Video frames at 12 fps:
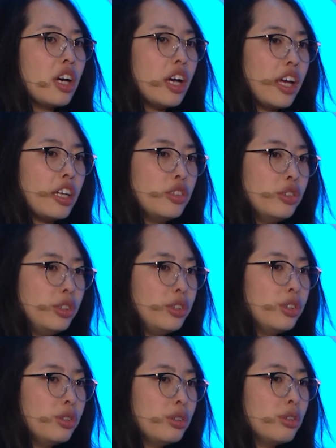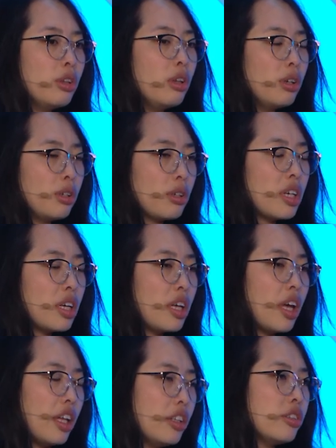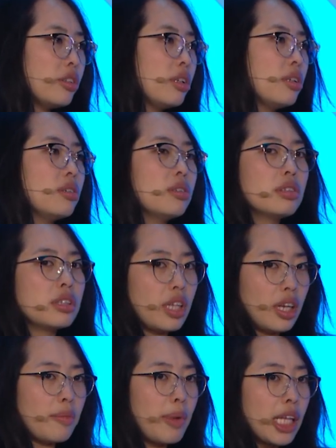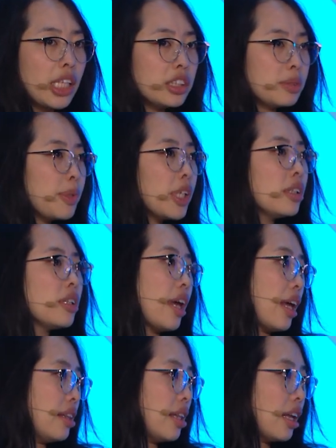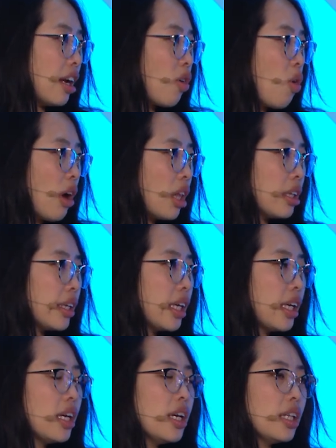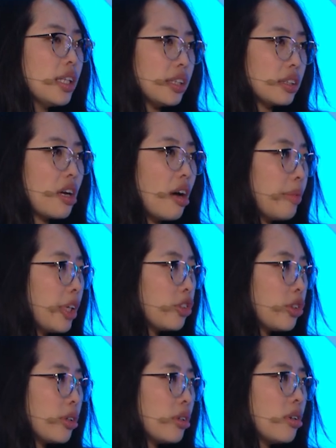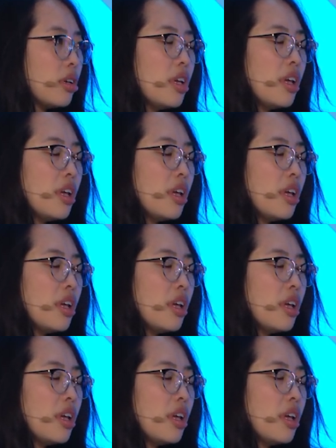a new look into data management and data quality that's coming through.